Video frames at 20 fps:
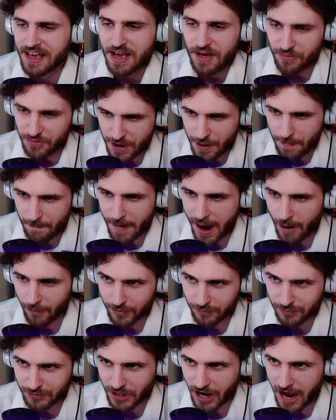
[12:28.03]
The amount
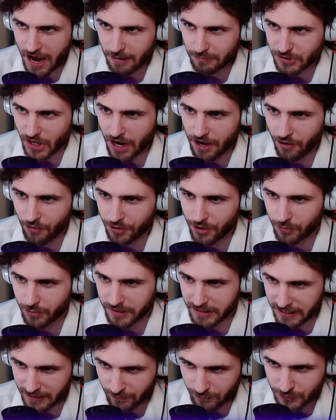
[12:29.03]
of times
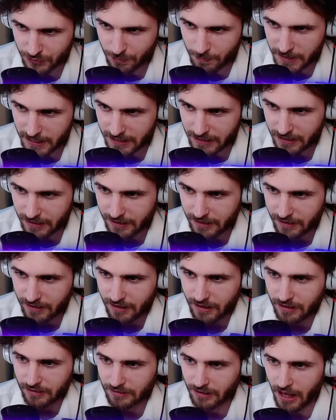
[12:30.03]
Iono gives me,
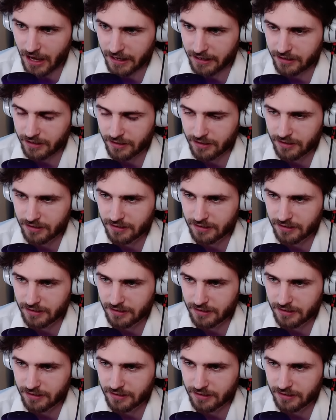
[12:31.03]
like,